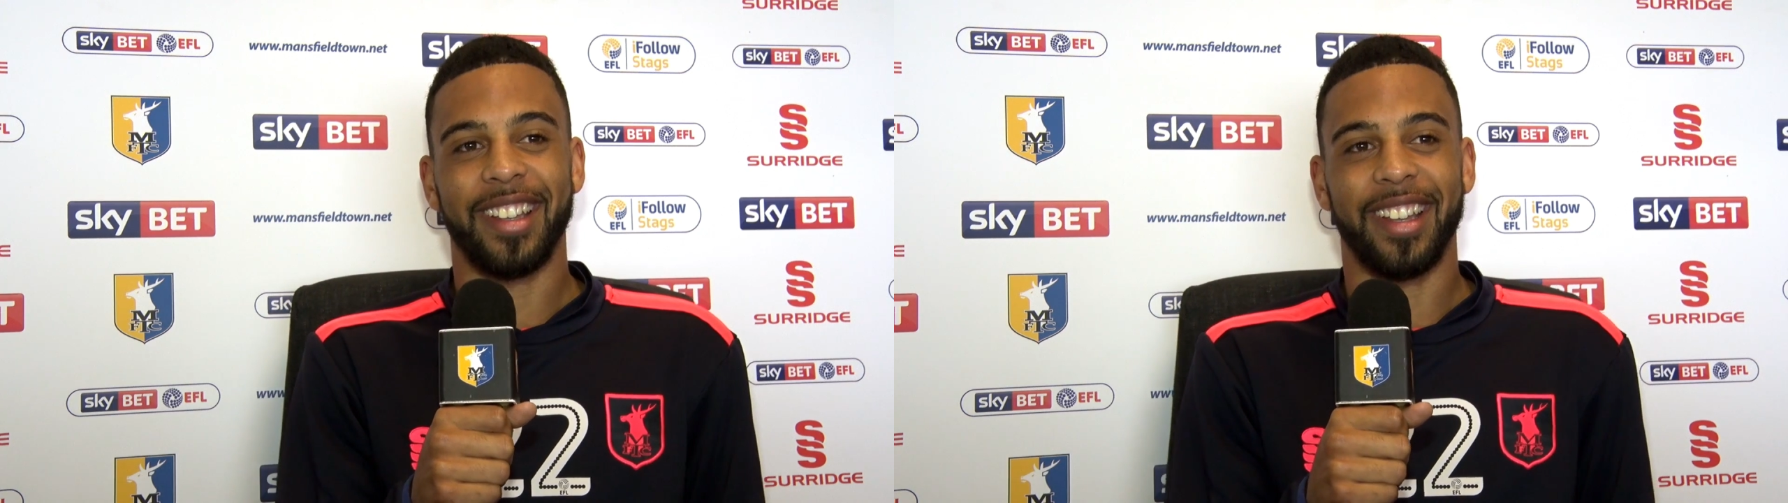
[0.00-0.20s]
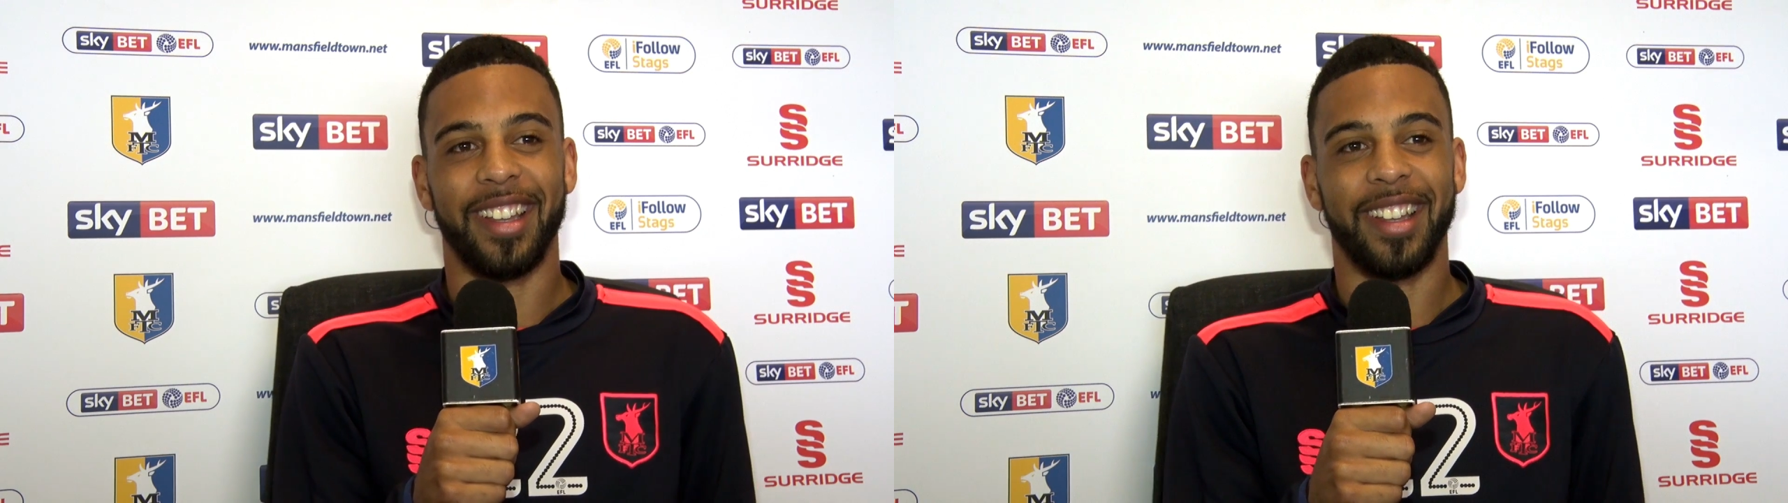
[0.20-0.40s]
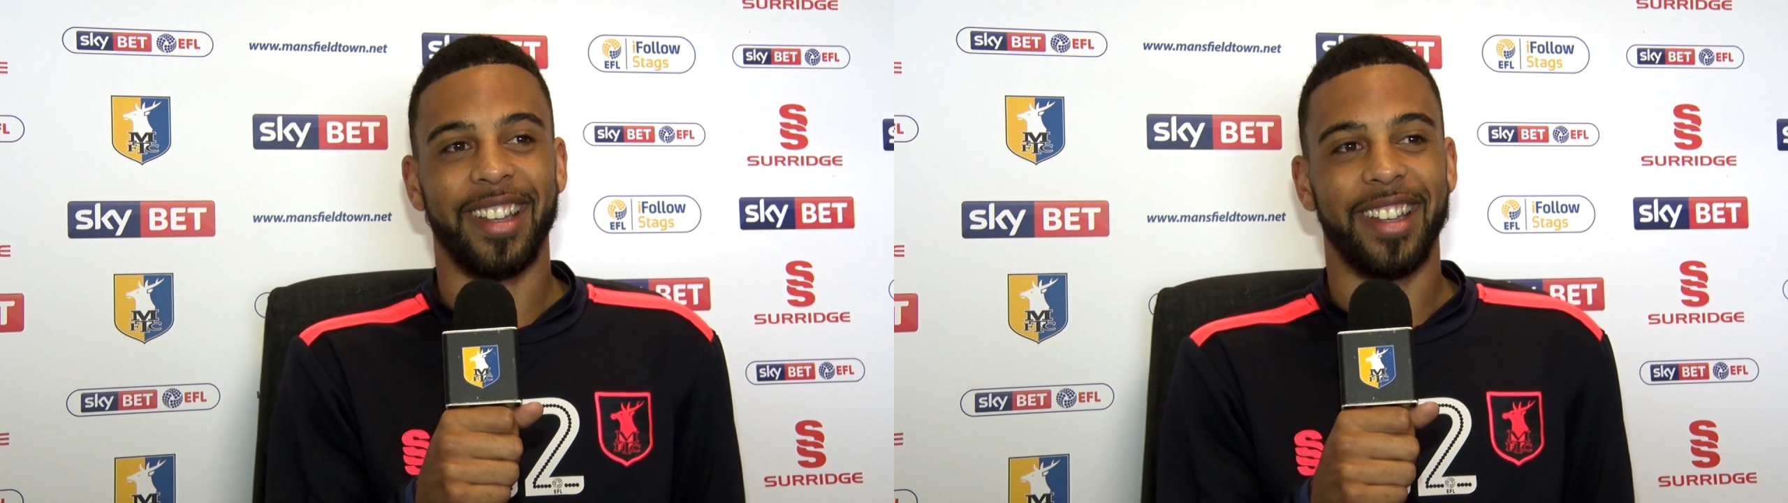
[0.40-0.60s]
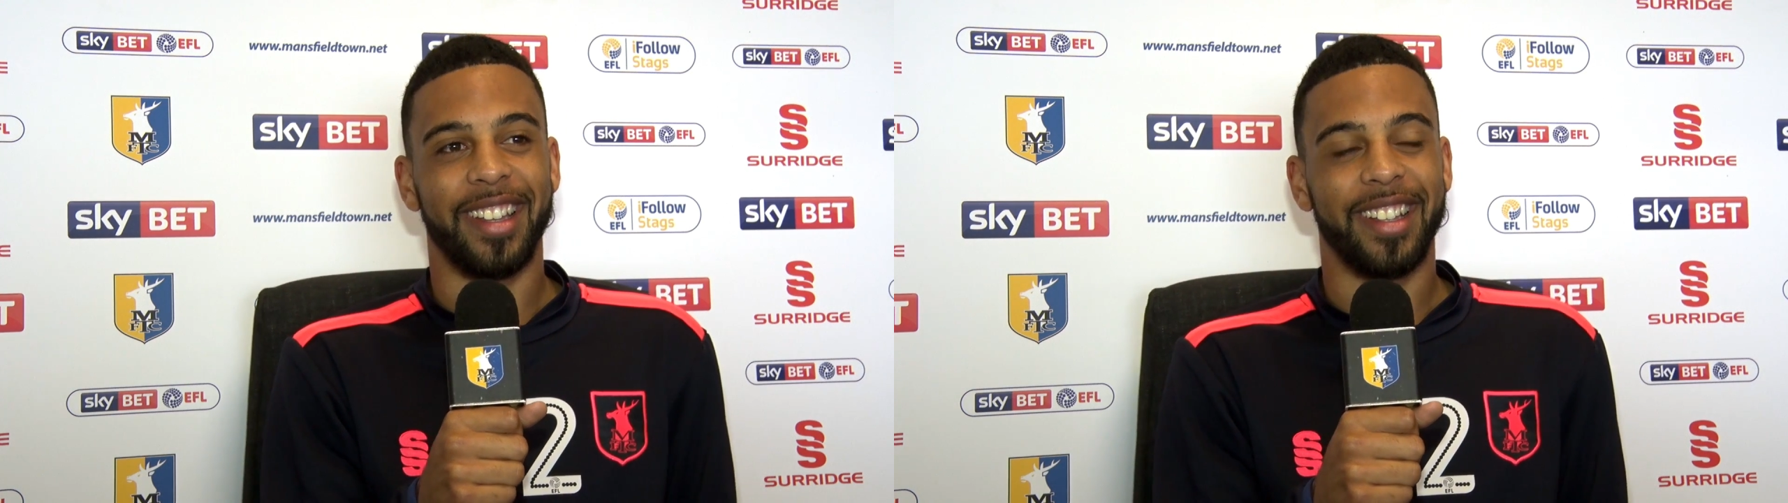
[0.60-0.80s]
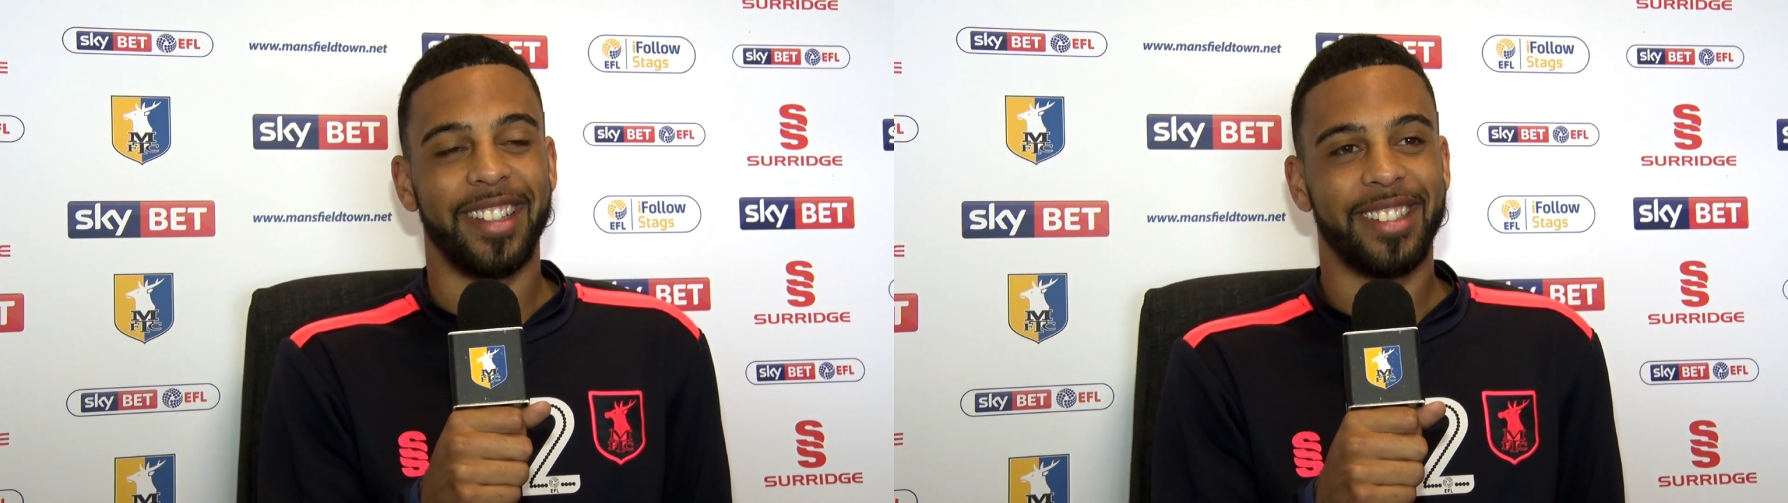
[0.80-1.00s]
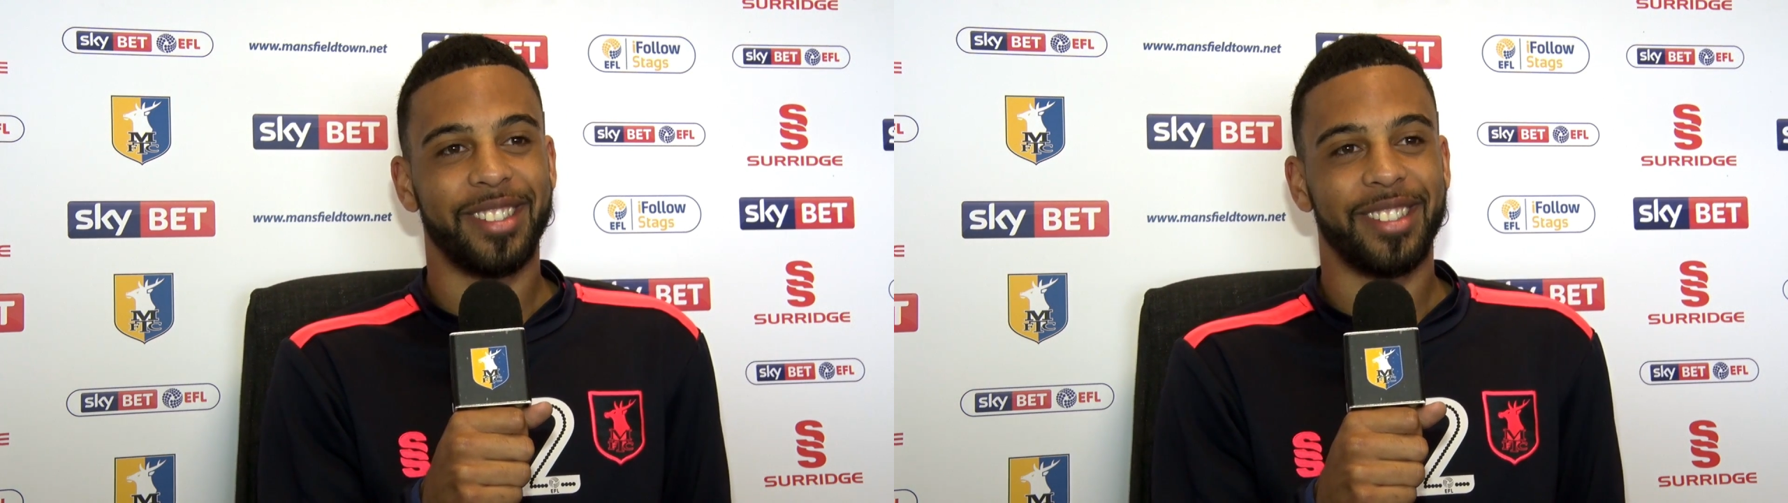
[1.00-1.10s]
Uh,